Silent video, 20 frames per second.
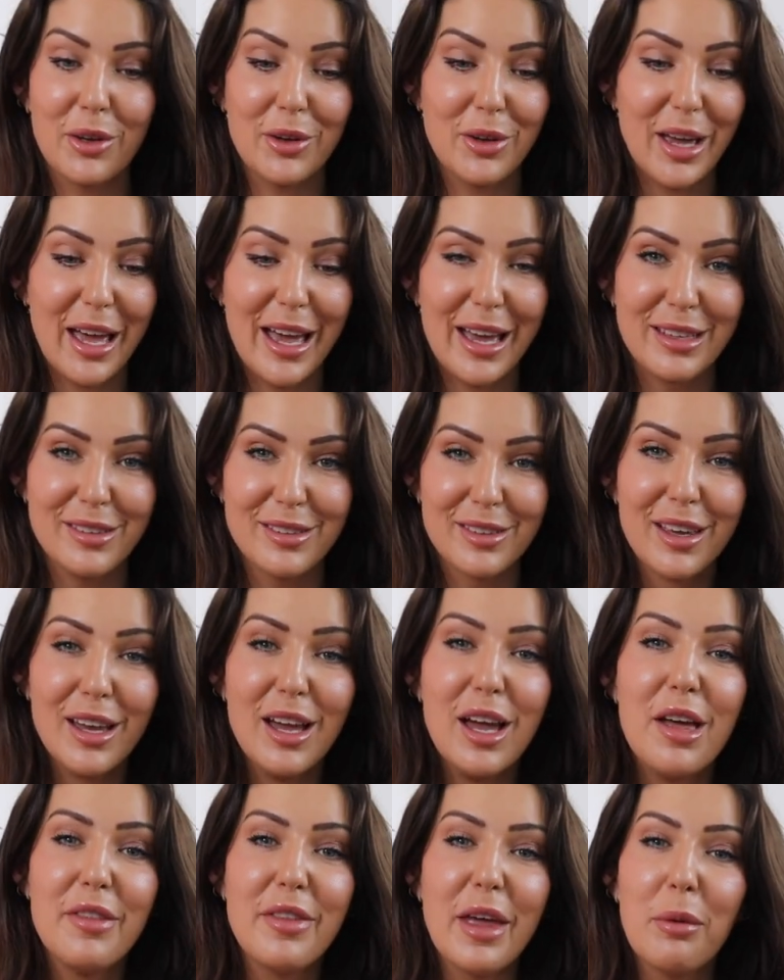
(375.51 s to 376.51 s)
And
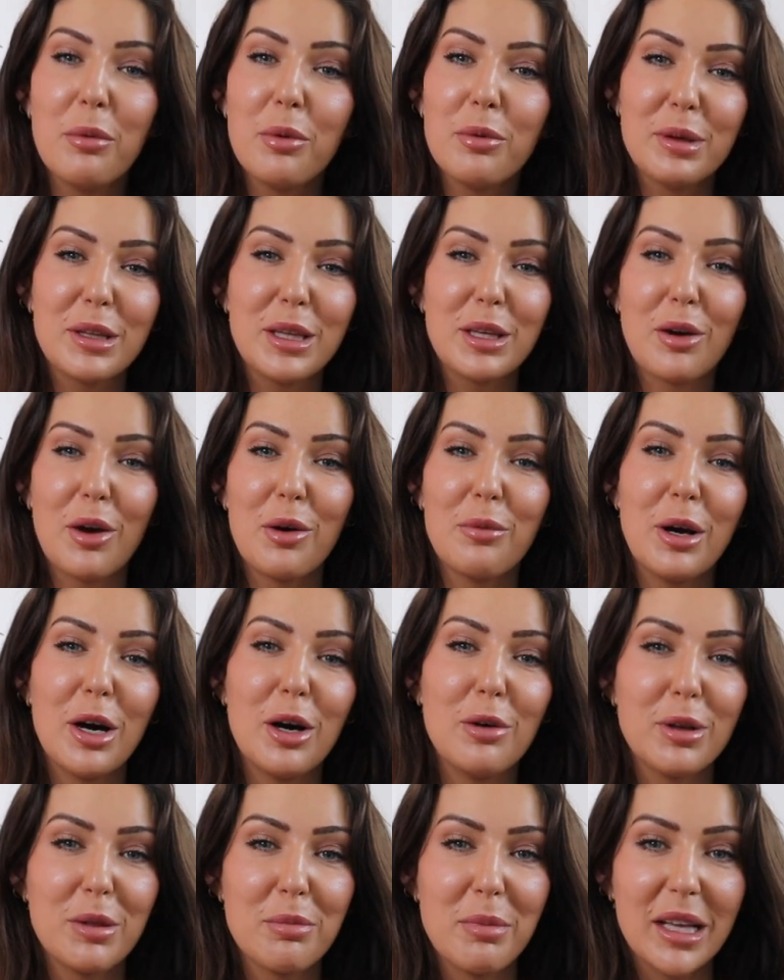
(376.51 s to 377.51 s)
that will really go
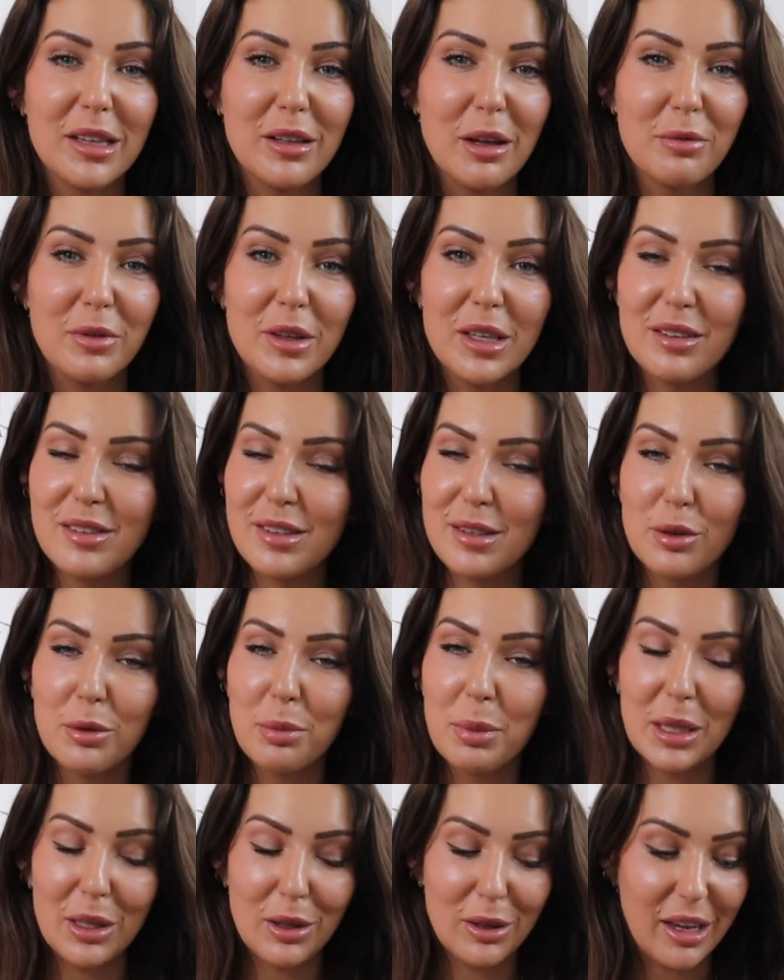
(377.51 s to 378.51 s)
well with my lovely
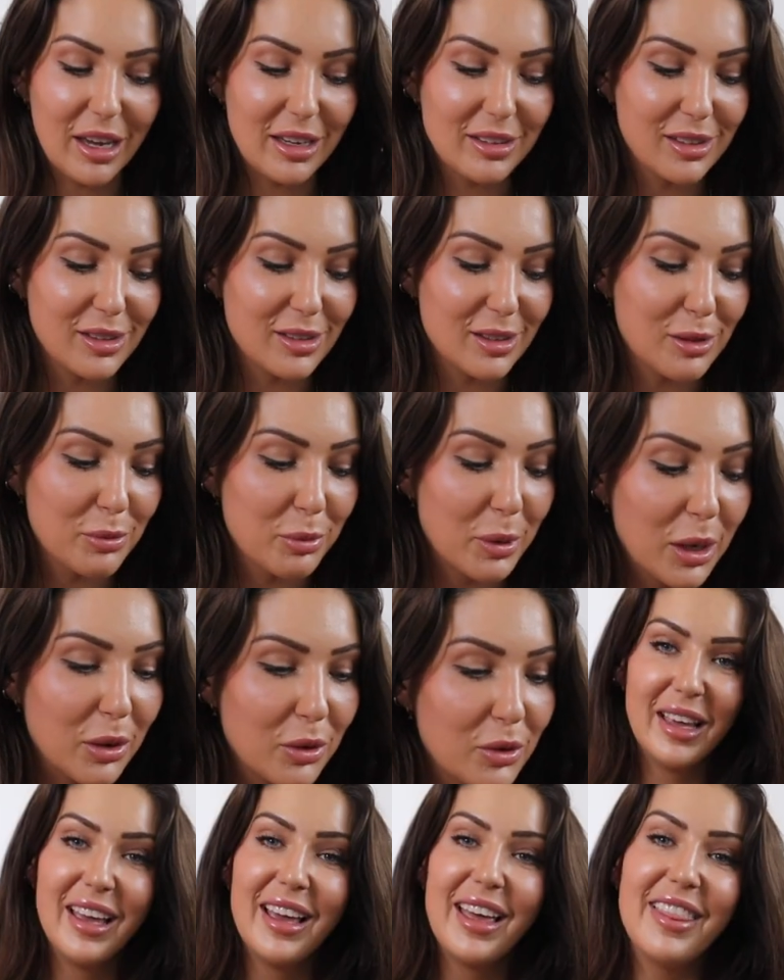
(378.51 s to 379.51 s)
silk pillowcases as well.